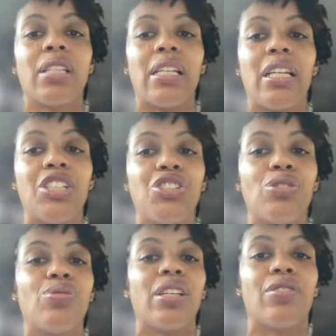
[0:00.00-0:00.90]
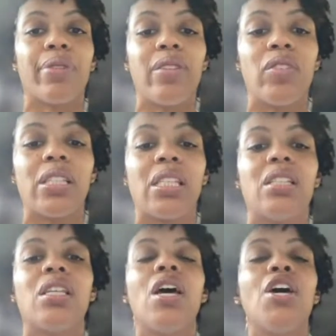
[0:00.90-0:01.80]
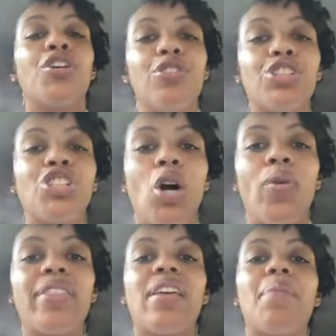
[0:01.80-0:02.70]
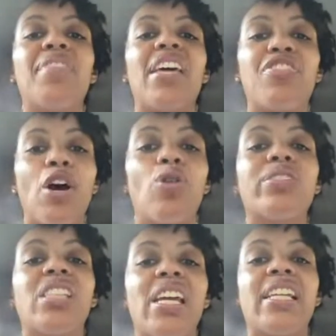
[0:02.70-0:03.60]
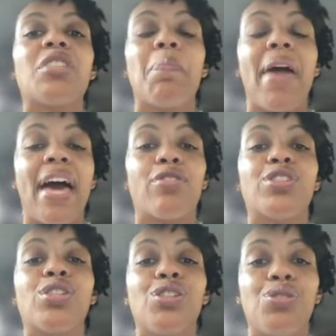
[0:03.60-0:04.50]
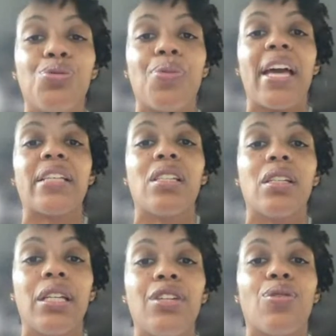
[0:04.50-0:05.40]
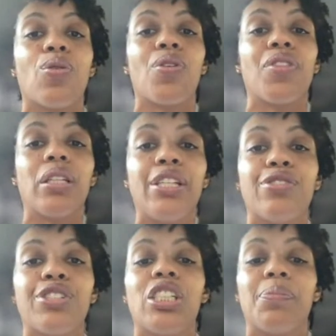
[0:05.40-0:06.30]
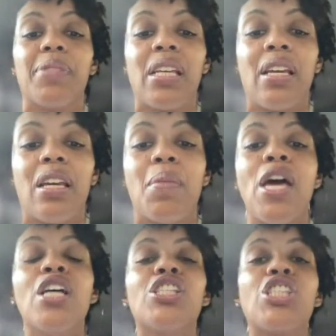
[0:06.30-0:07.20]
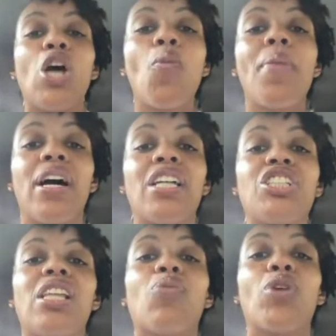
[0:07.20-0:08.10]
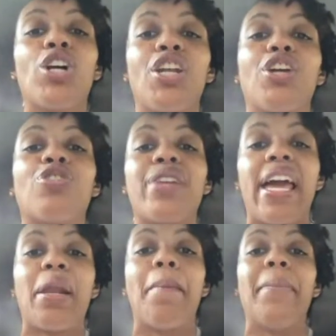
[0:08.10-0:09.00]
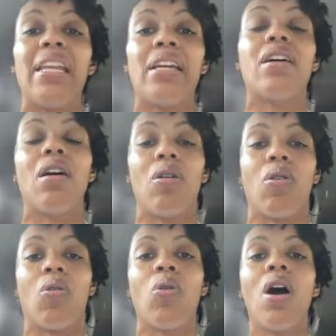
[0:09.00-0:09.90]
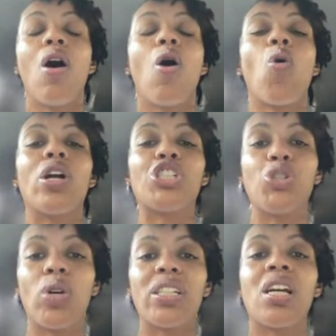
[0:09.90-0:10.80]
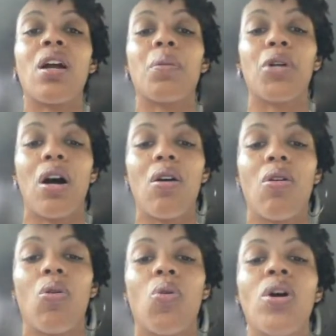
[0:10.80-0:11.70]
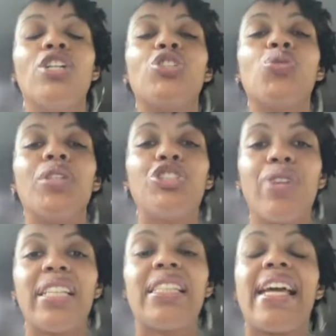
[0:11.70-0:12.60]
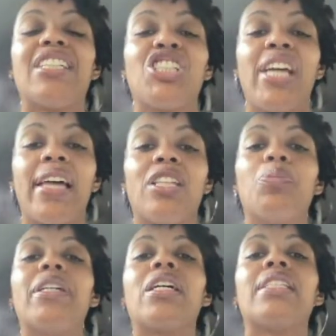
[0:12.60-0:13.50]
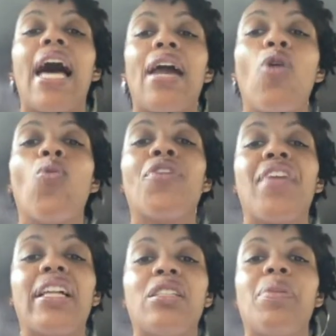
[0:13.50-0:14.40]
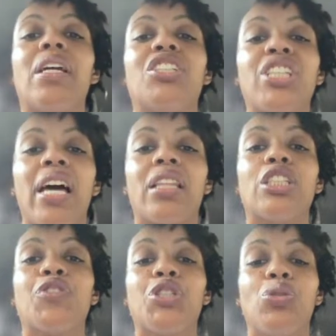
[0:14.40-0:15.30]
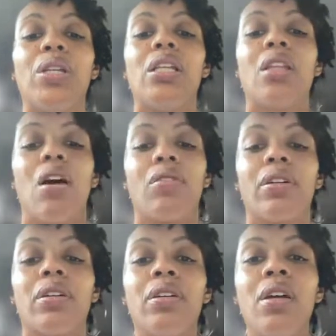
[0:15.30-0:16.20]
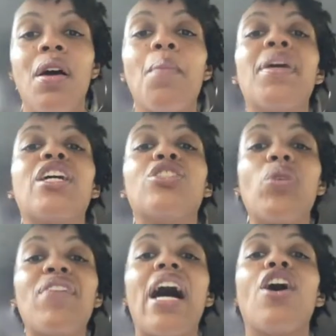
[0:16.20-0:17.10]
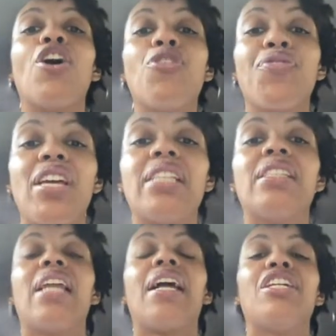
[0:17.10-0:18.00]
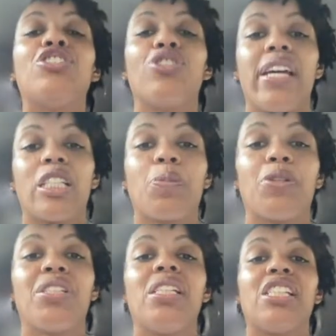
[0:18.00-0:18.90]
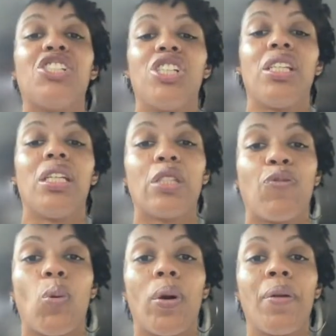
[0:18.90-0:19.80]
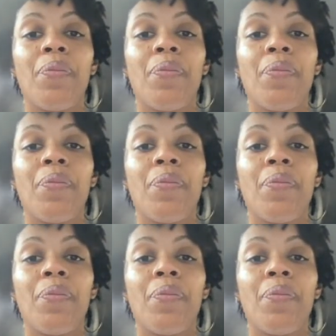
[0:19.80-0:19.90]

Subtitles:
and issues and grievances, you're showing them that those things matter to you as the leader or the leadership team, so much that we're going to create a mini goal or a short-term goal to address that challenge, because I don't want that to be a challenge for you any longer, because we've got other things that I need your expertise and genius for.